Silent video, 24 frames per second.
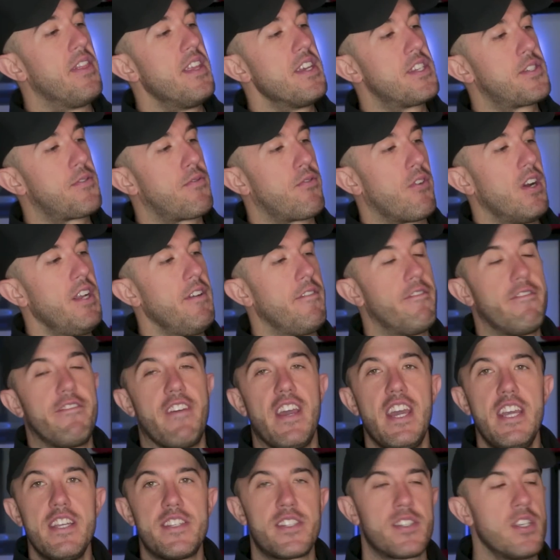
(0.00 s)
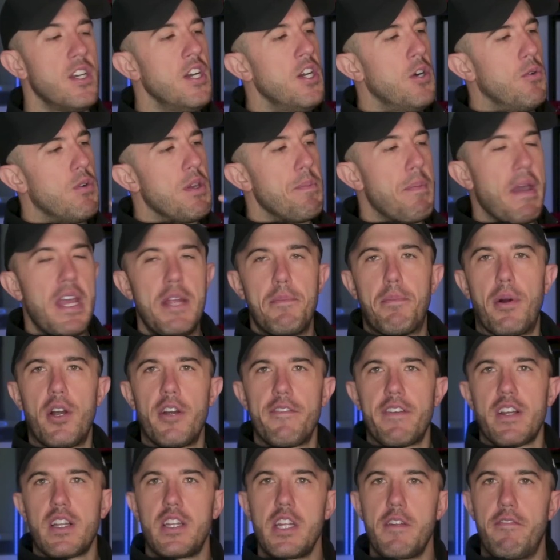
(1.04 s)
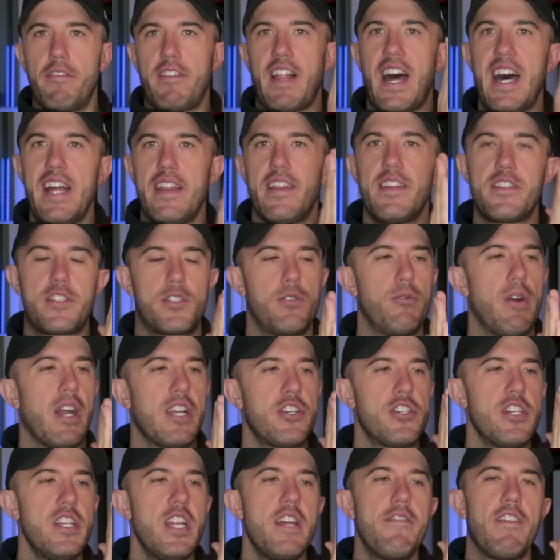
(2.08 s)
this front face, we made perfectly flat this direction,